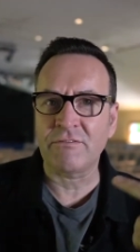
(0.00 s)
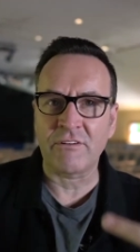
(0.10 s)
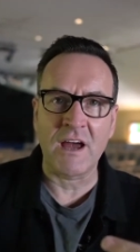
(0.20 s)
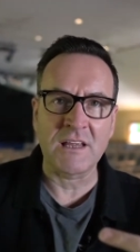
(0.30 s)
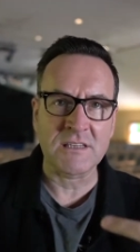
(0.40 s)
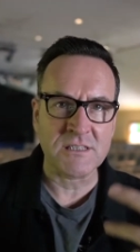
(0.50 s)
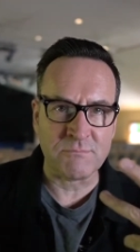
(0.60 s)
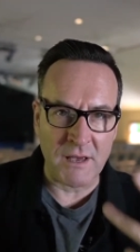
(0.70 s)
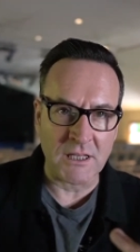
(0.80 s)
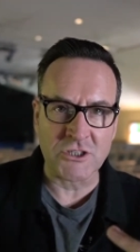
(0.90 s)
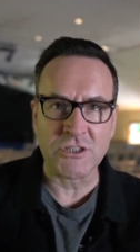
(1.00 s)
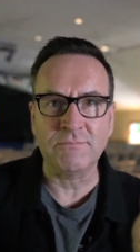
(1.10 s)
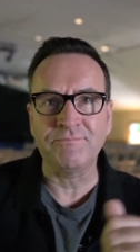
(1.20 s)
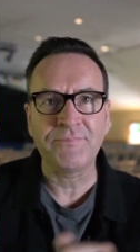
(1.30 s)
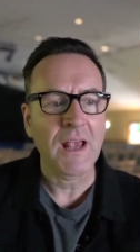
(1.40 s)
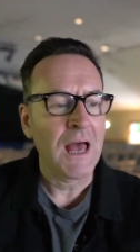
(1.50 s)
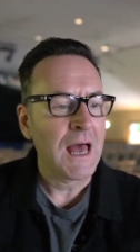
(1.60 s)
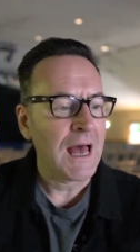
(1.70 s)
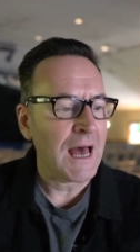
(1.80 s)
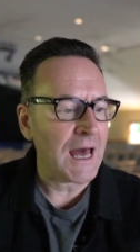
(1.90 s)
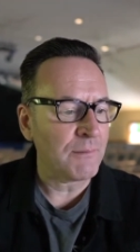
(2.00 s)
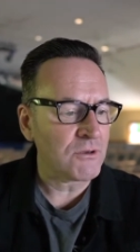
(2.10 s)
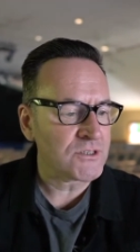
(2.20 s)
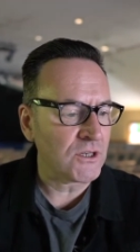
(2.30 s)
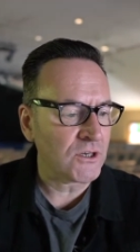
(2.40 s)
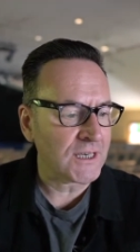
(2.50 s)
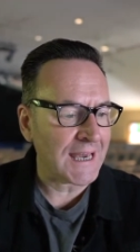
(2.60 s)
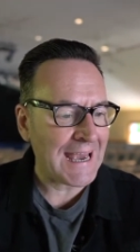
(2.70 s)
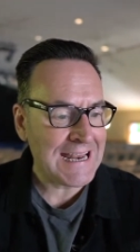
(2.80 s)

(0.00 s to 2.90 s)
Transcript: France, Belgium, and I'm also looking at